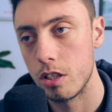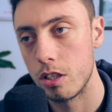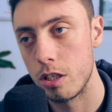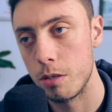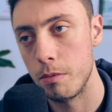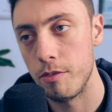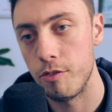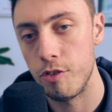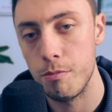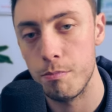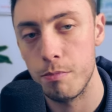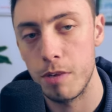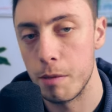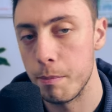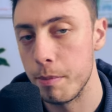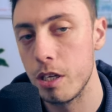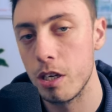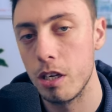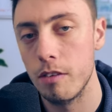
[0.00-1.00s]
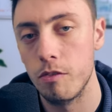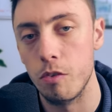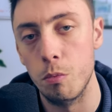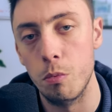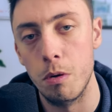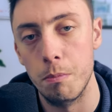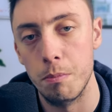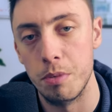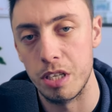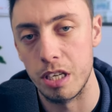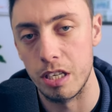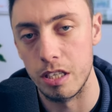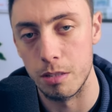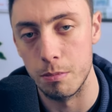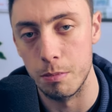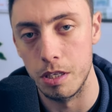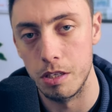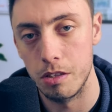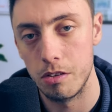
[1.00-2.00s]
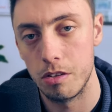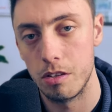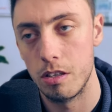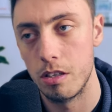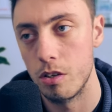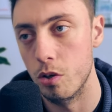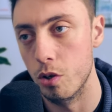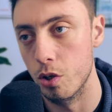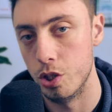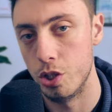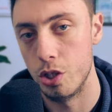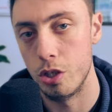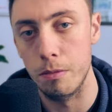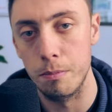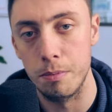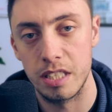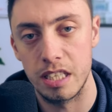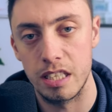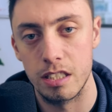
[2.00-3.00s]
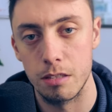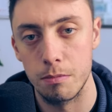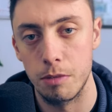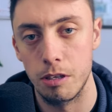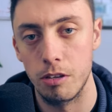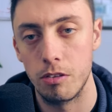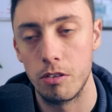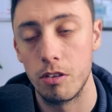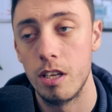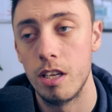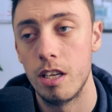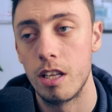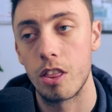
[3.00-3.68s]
Some of you might be going for one percent a month or two percent a month.